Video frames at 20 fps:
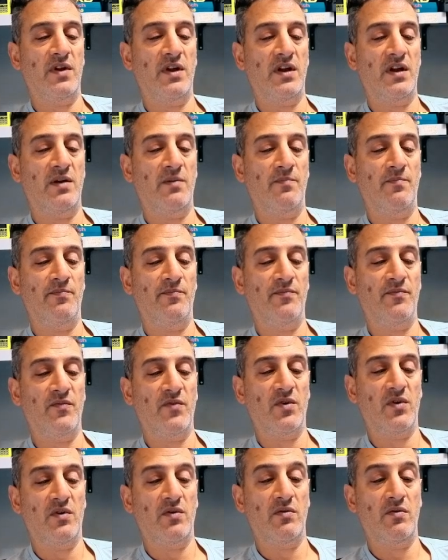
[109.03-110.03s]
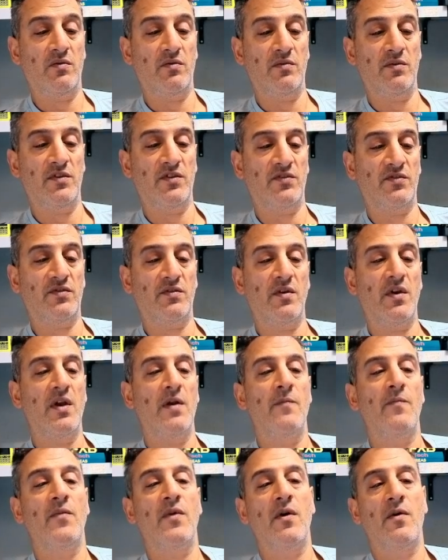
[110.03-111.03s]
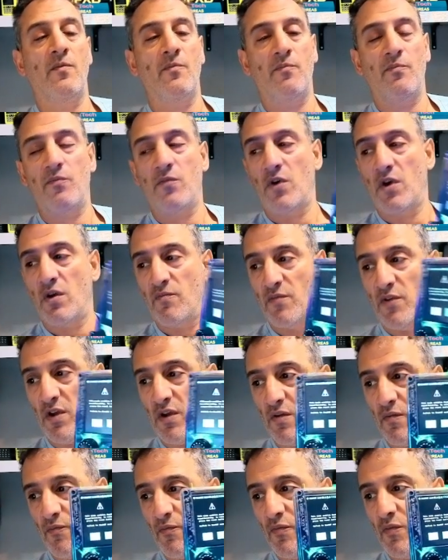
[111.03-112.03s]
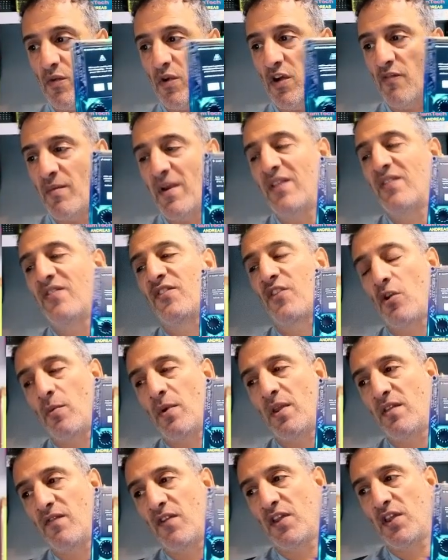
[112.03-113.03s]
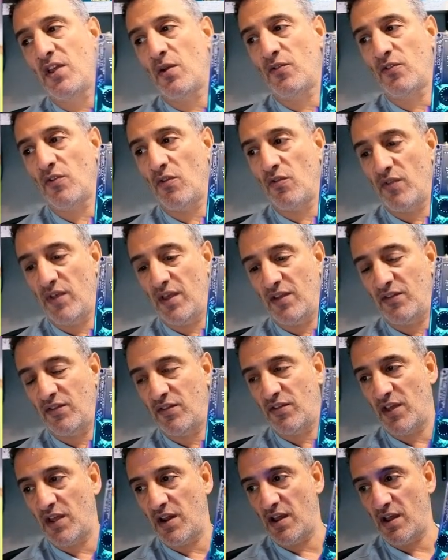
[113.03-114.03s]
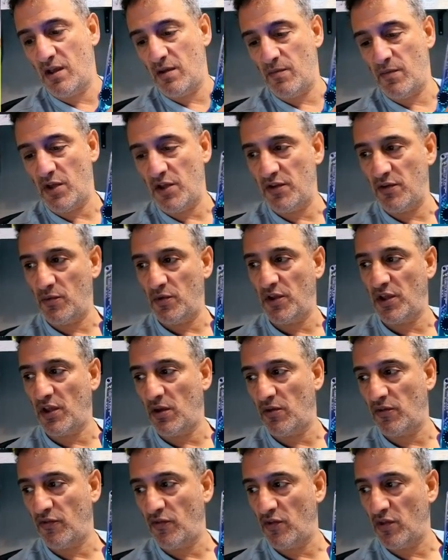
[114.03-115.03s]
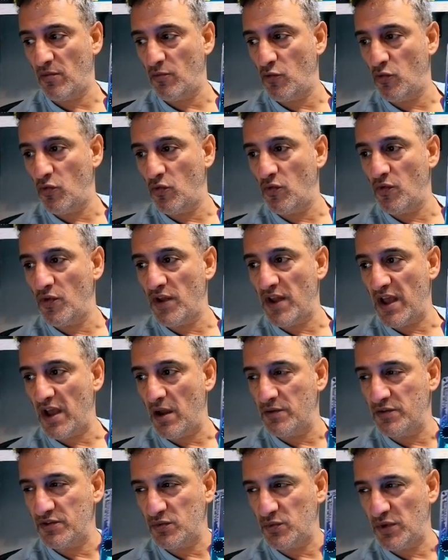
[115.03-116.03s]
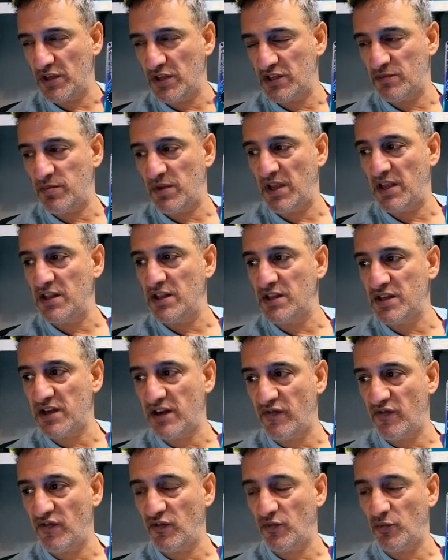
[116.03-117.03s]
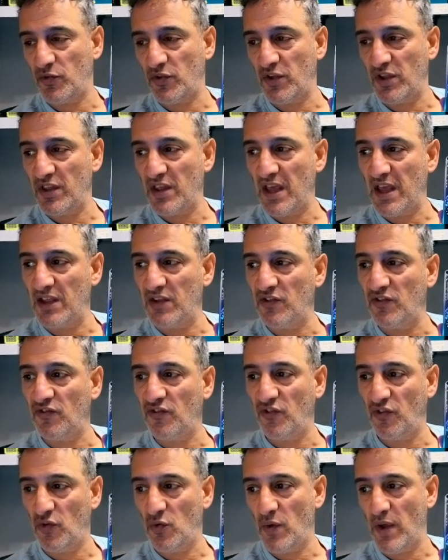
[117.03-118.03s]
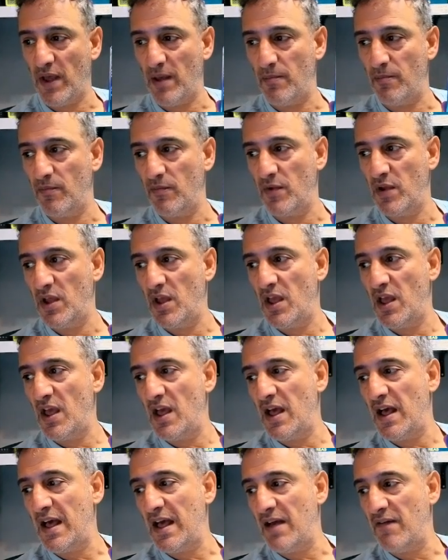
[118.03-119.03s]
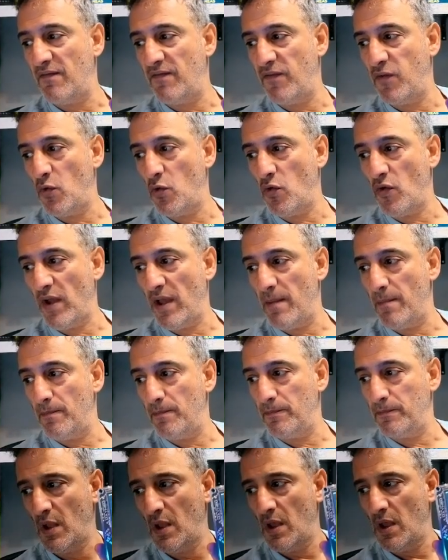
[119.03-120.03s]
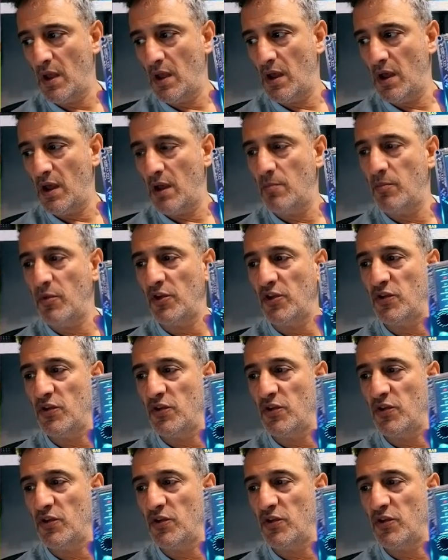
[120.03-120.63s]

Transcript: um, cool, just, I'm, I, have i i have made so many videos on this that um, I don't want to go through them all now. I just want to explain the difference between the H2M and 4M. Uh,